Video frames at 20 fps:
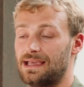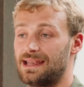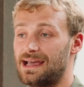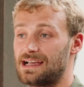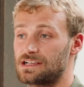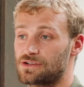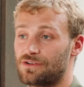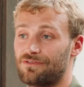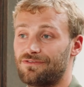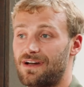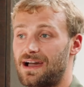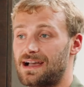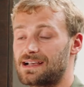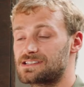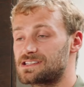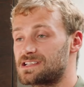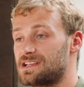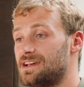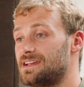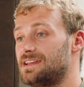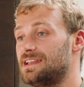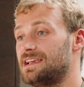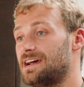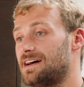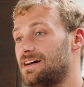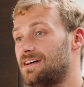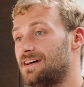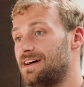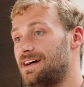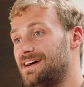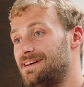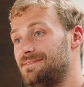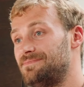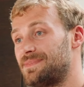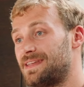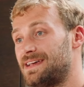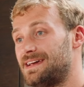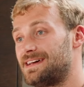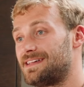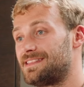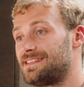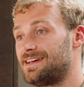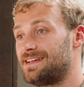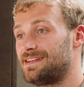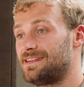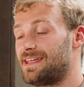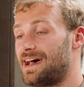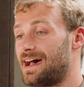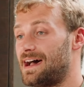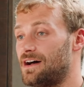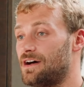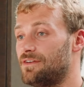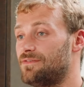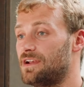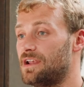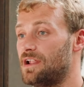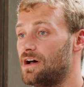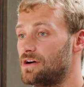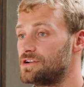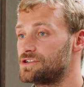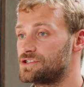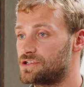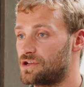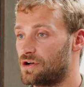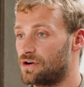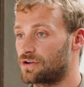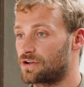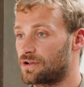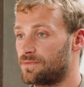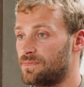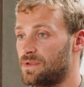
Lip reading: In actual fact, slightly higher than that of a large dog.